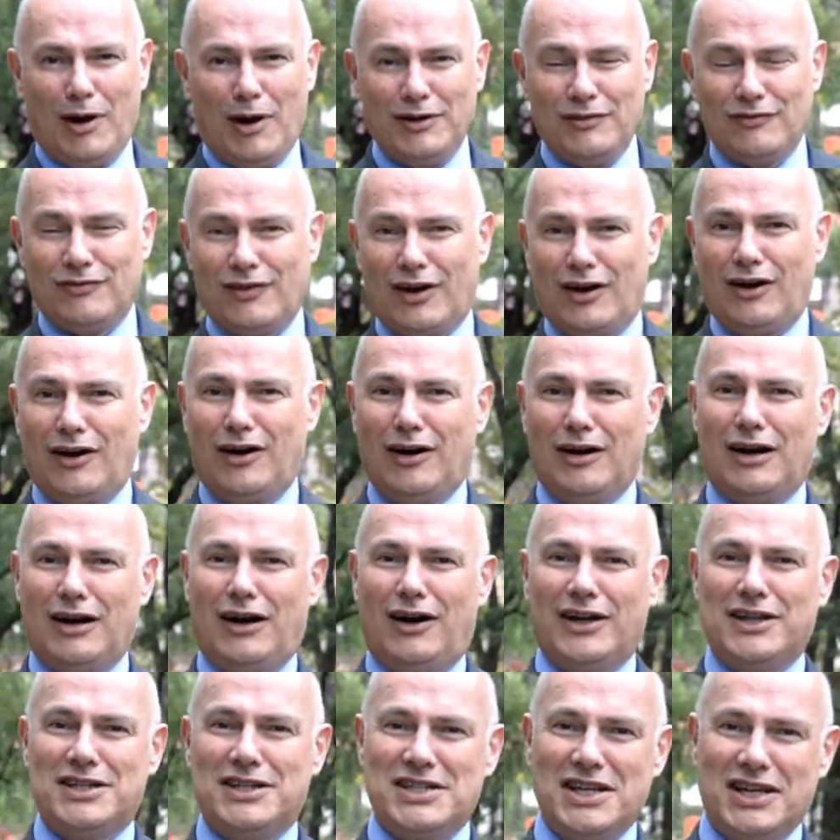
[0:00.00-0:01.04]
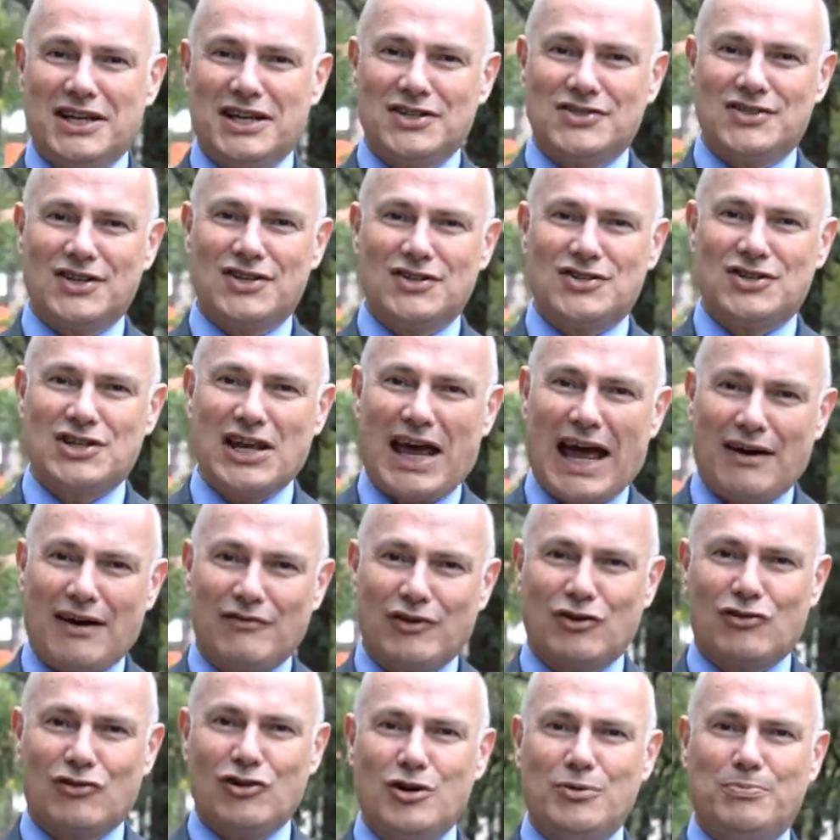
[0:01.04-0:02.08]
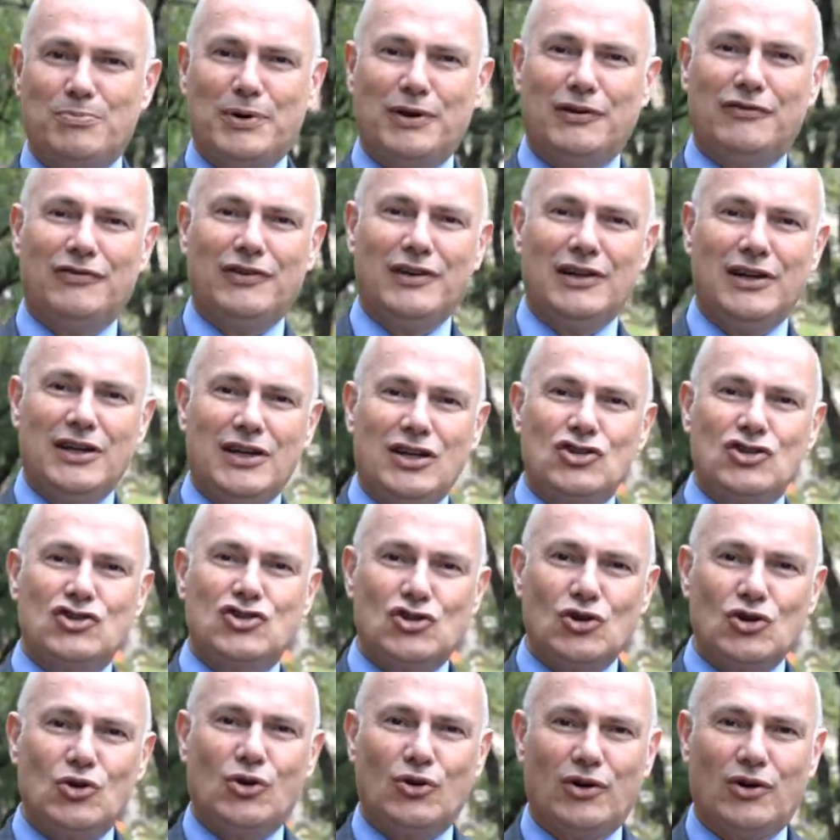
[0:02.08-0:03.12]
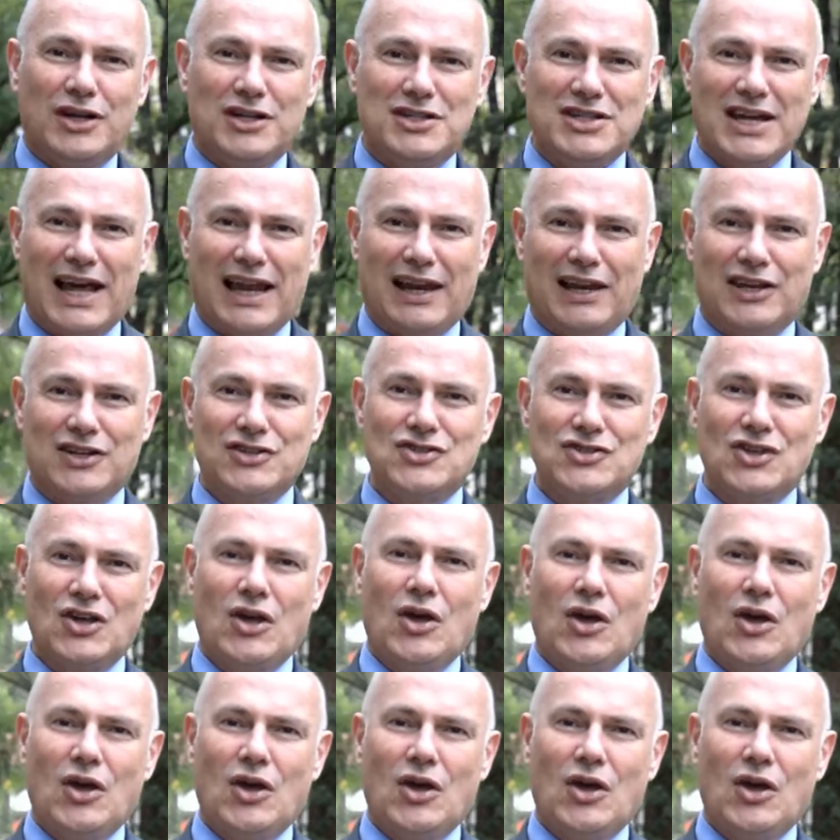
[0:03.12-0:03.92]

of our ideas is to have a group of storytellers